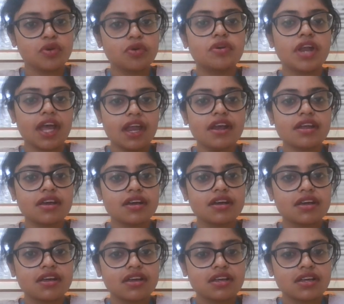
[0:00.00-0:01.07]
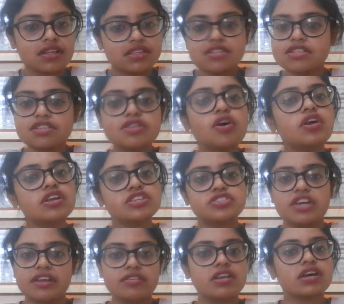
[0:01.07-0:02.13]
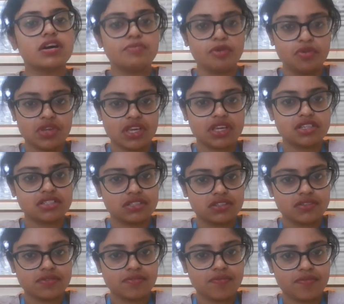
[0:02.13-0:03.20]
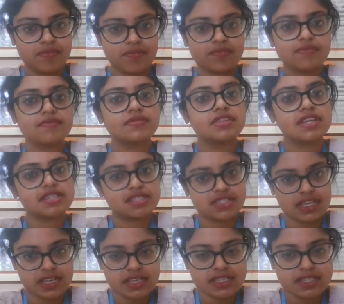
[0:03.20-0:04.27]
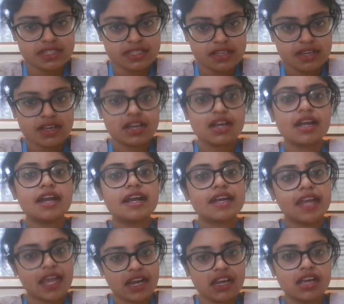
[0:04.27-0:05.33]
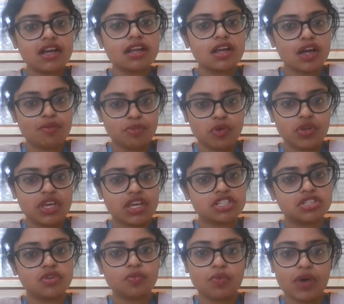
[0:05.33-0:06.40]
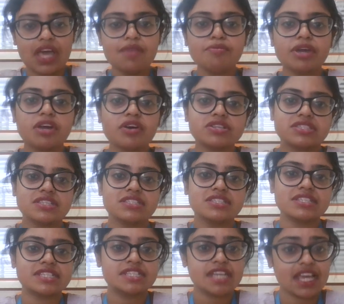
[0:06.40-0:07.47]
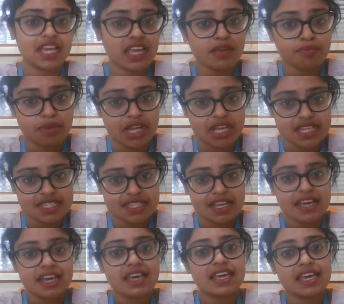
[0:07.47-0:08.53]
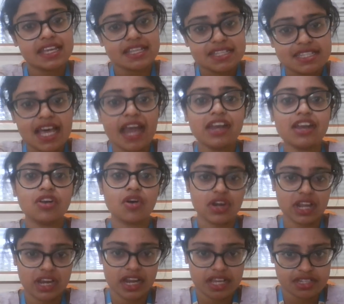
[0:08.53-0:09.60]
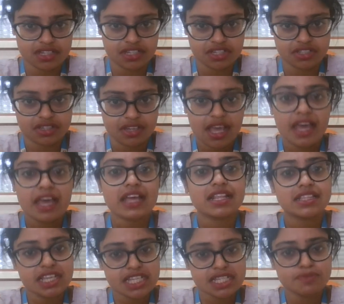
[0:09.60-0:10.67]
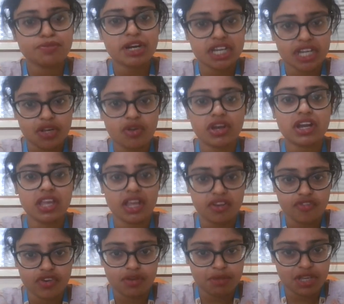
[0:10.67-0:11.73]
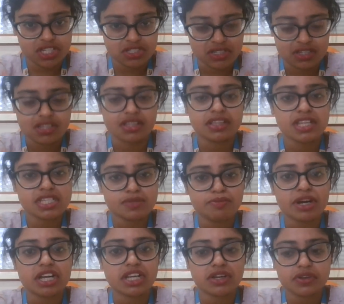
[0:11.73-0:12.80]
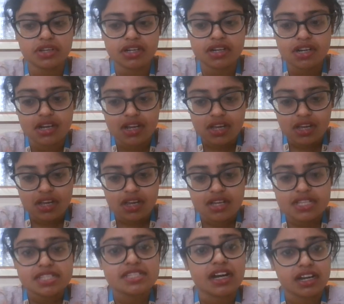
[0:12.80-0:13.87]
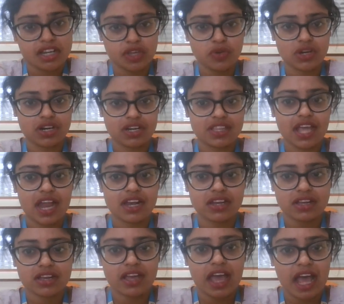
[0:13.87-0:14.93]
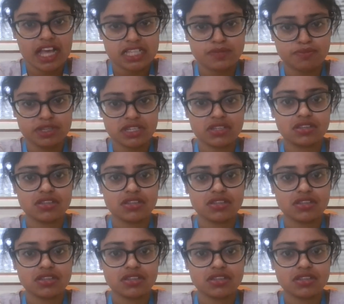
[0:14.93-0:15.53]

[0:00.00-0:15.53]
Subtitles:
No, right? This is not a general communication. This is technical communication. Why? Because this is taking place inside an organization. This particular information, this particular circular that has been,